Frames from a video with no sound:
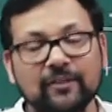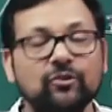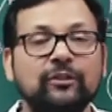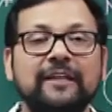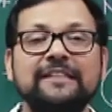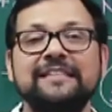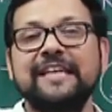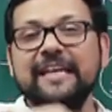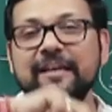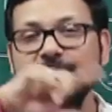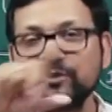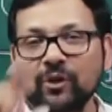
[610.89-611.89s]
So this
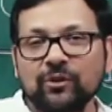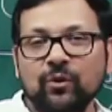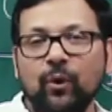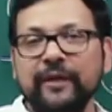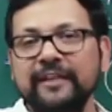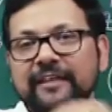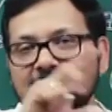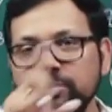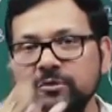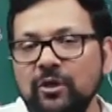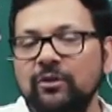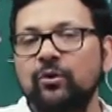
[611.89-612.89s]
keeps on going,
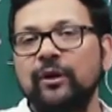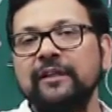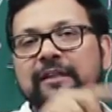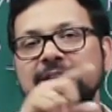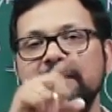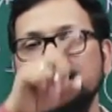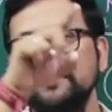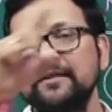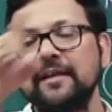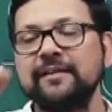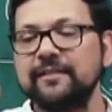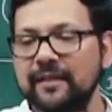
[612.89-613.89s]
this is
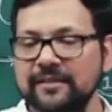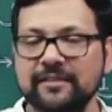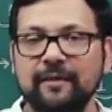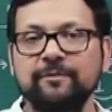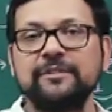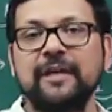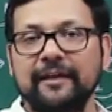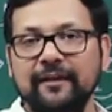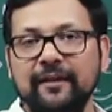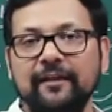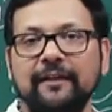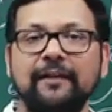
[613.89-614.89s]
a 6-step
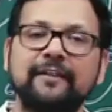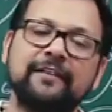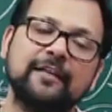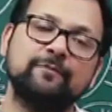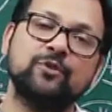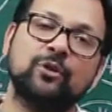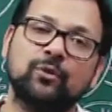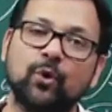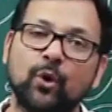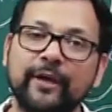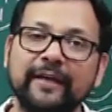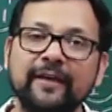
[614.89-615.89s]
cycle and it keeps on
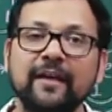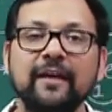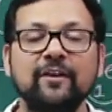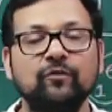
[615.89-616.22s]
going.